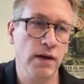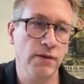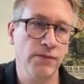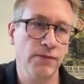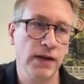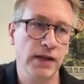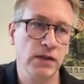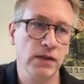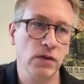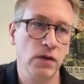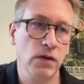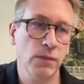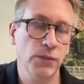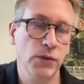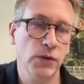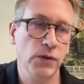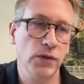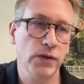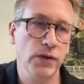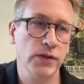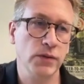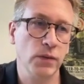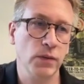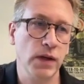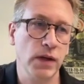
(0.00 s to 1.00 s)
affect crypto
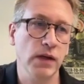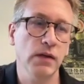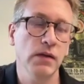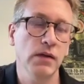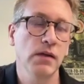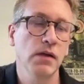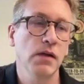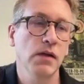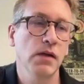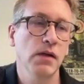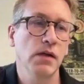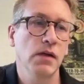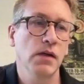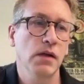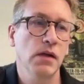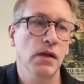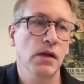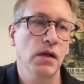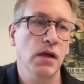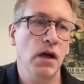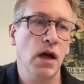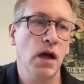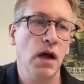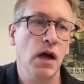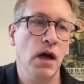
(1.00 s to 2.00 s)
as well
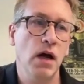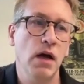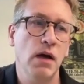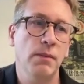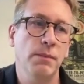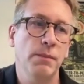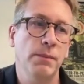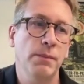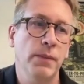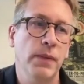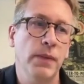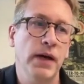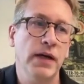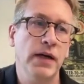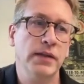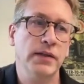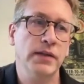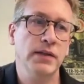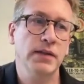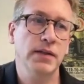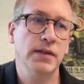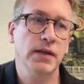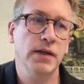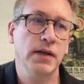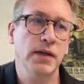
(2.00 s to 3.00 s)
uh, but
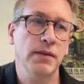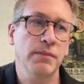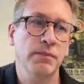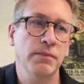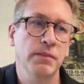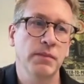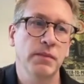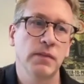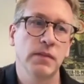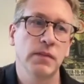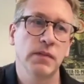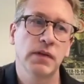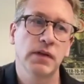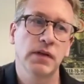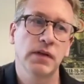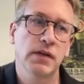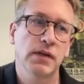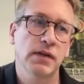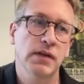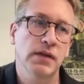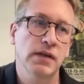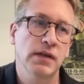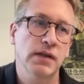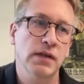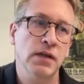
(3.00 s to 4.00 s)
um,
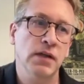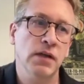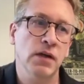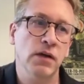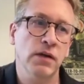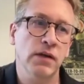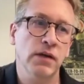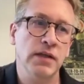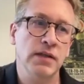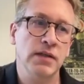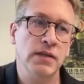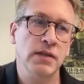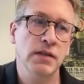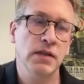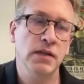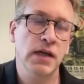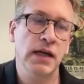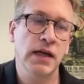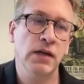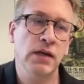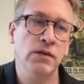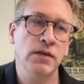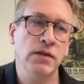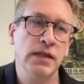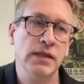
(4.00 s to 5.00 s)
you know there's i
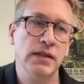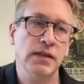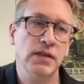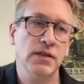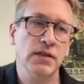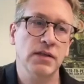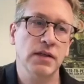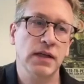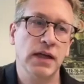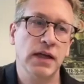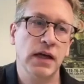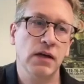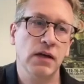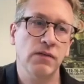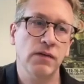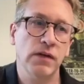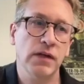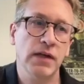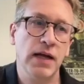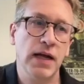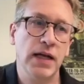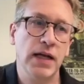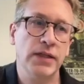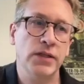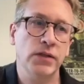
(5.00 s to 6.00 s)
don't think there's a kind of a
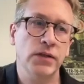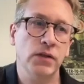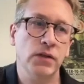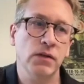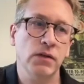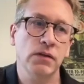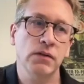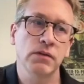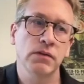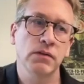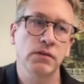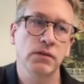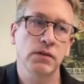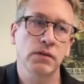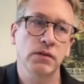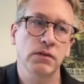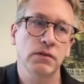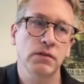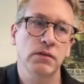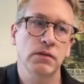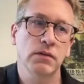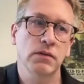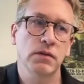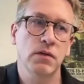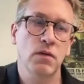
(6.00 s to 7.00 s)
natural
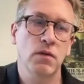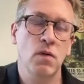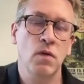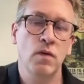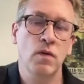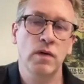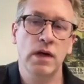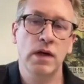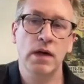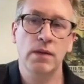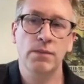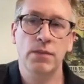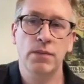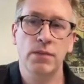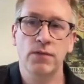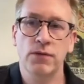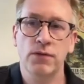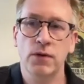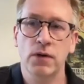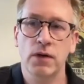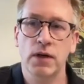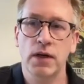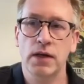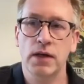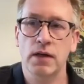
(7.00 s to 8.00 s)
overlap if
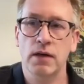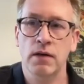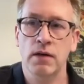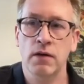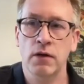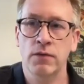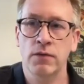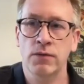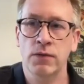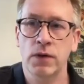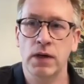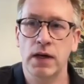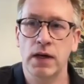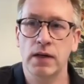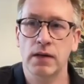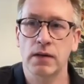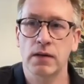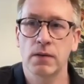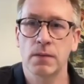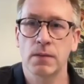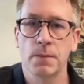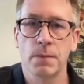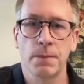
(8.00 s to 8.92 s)
you like if you like